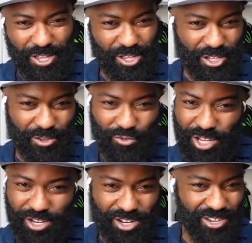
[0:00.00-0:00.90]
Is it just
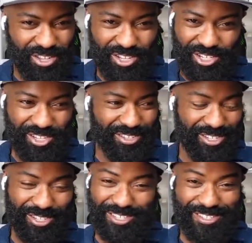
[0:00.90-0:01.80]
reading? Is it just
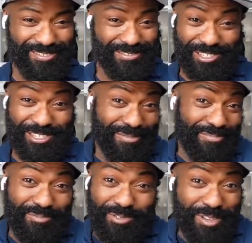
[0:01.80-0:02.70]

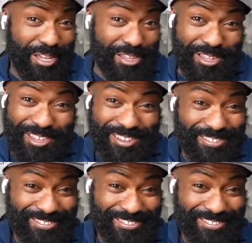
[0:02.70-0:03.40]
existing?